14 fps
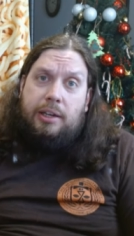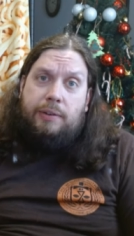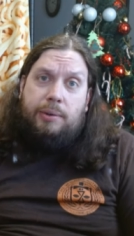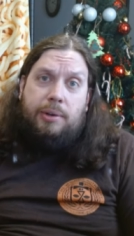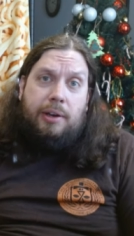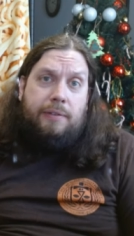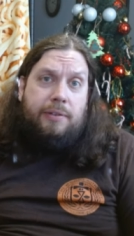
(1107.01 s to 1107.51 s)
And
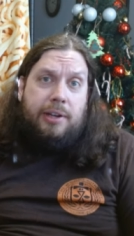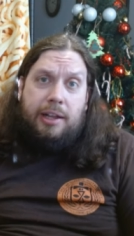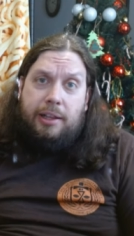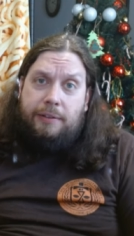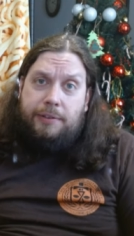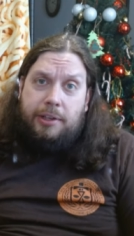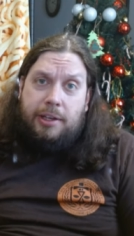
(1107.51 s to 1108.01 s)
if you have
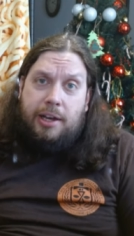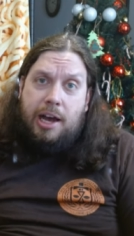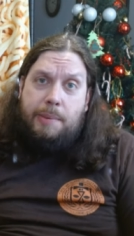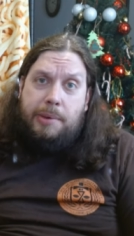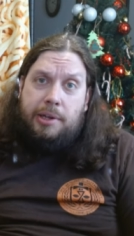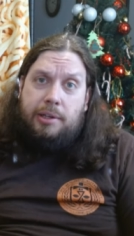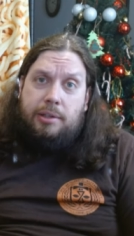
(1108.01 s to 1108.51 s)
not left a
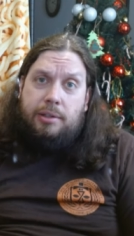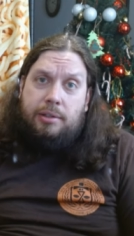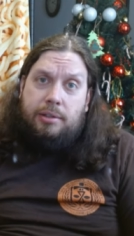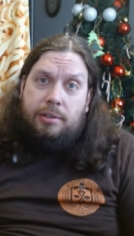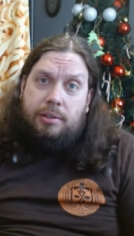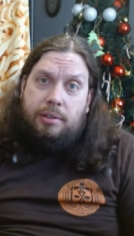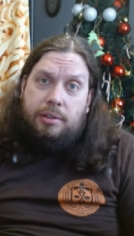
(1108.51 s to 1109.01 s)
comment,
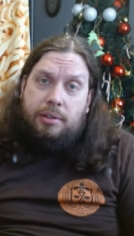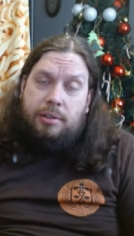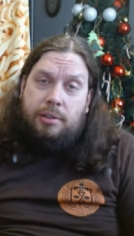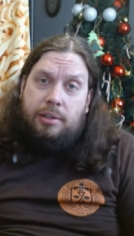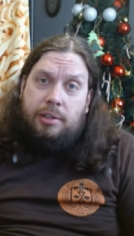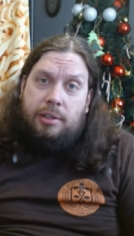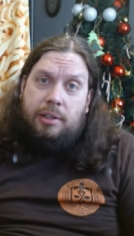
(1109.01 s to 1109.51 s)

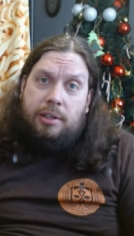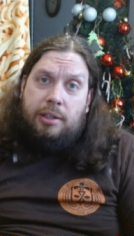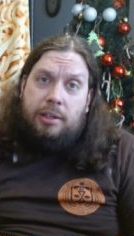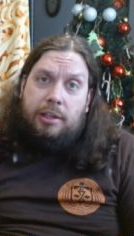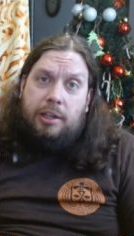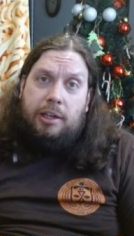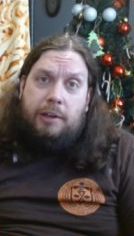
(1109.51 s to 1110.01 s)

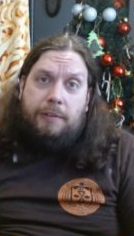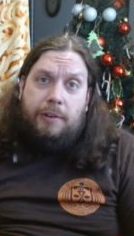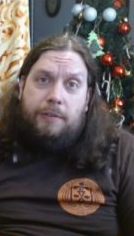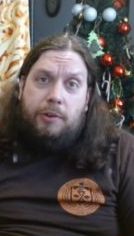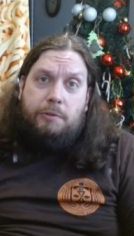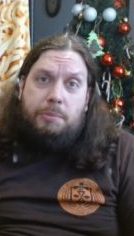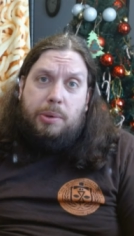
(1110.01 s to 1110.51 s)

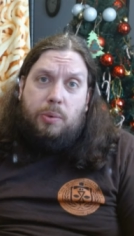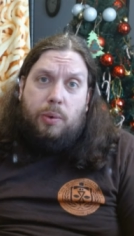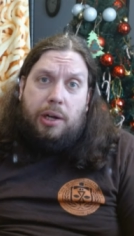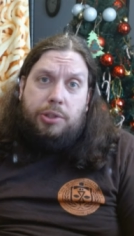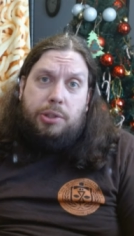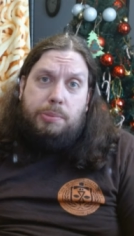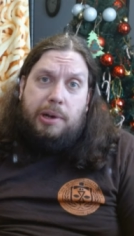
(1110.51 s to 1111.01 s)
if you've been
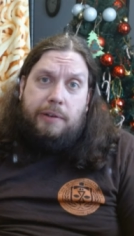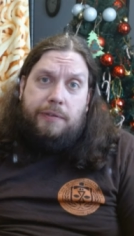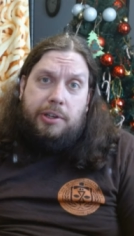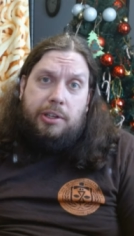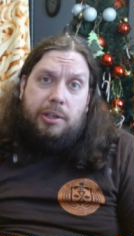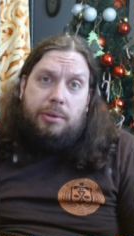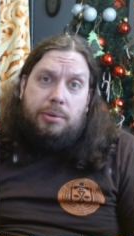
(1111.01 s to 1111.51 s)
watching my
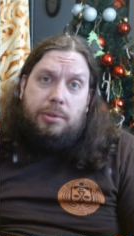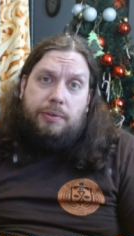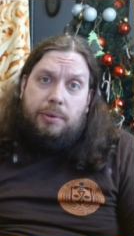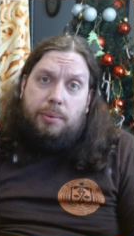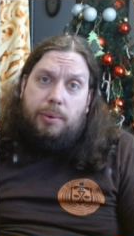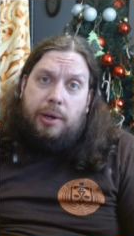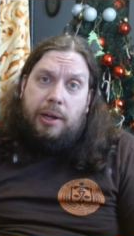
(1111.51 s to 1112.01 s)
videos
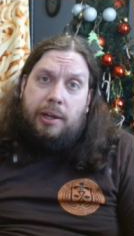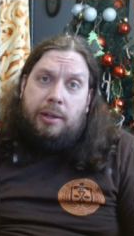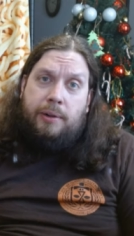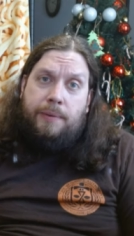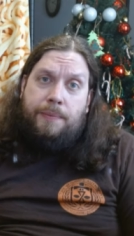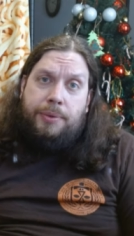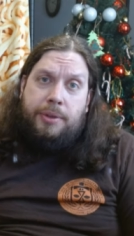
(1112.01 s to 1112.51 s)
for a
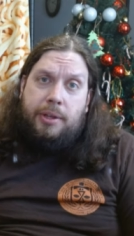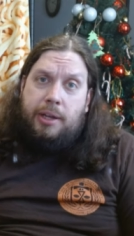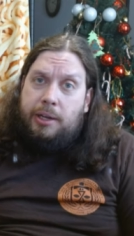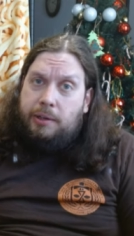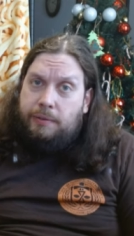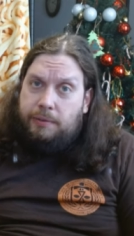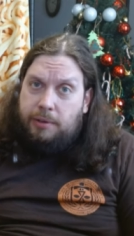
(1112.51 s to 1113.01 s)
while
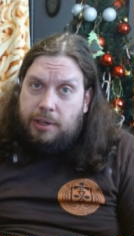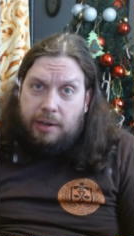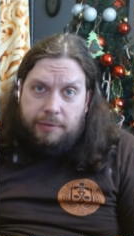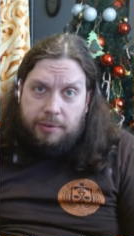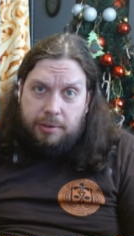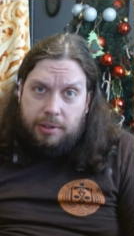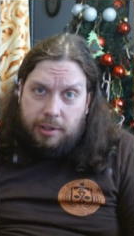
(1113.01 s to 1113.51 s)
and you've
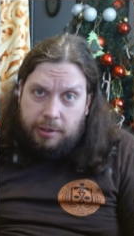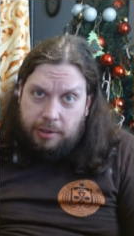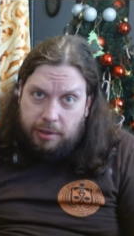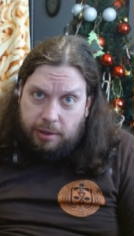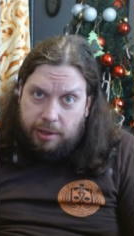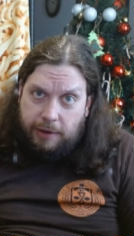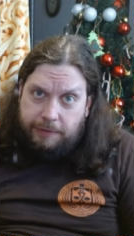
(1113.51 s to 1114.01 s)
never
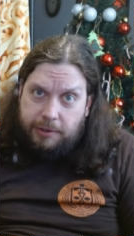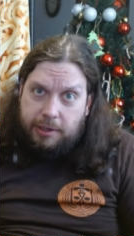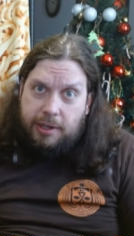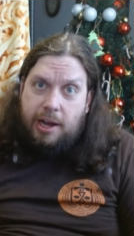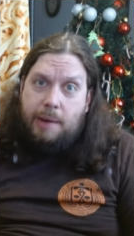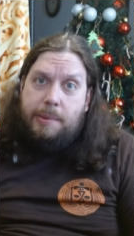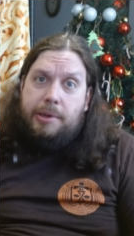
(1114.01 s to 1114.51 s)
left
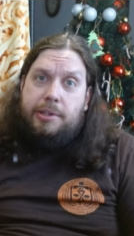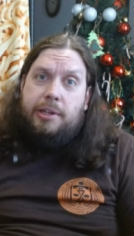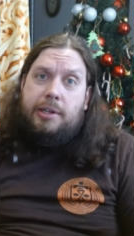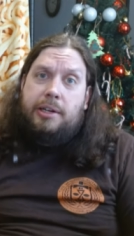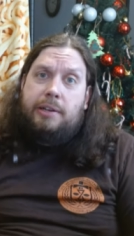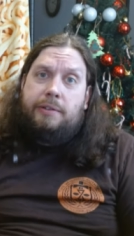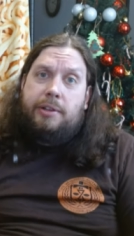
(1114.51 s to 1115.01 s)
a
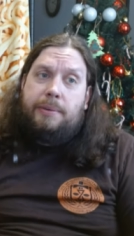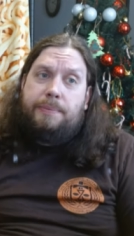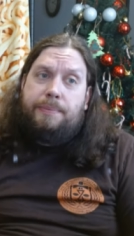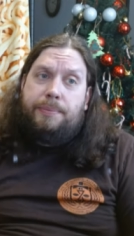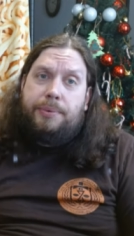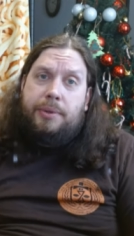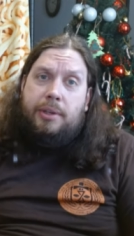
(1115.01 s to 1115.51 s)
comment on any of
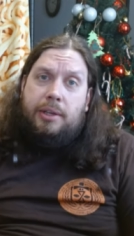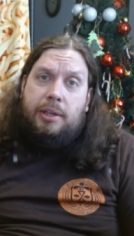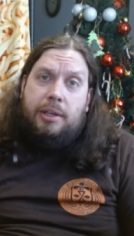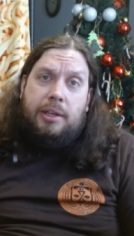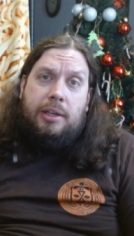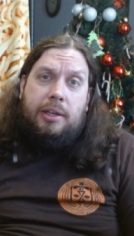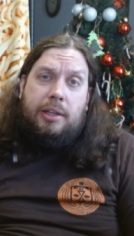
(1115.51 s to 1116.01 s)
them,
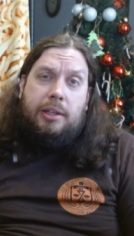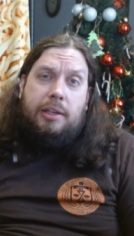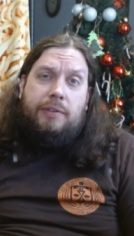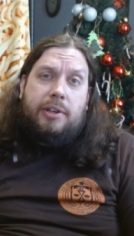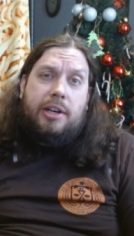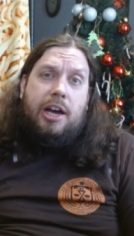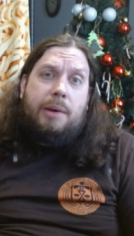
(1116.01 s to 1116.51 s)

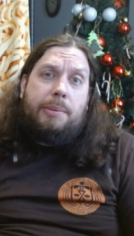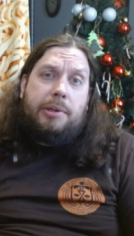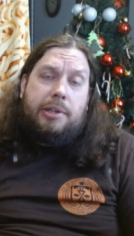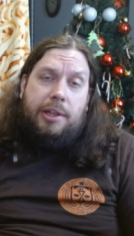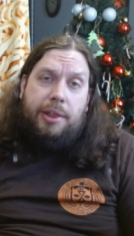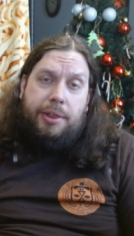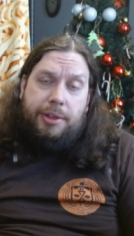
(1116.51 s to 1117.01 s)
leave a
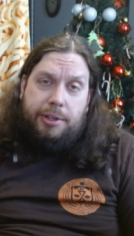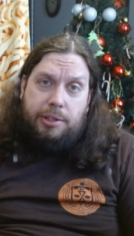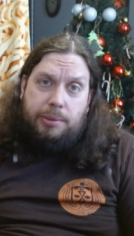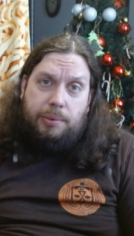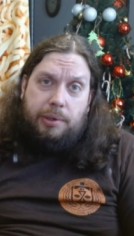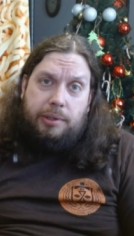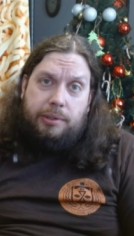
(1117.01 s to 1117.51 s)
comment on
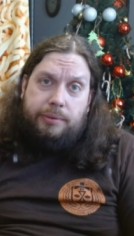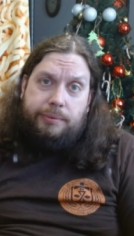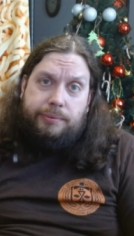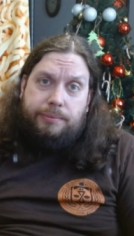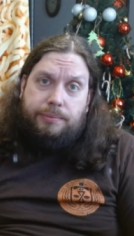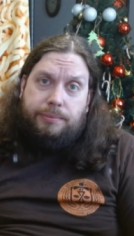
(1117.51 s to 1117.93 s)
this one.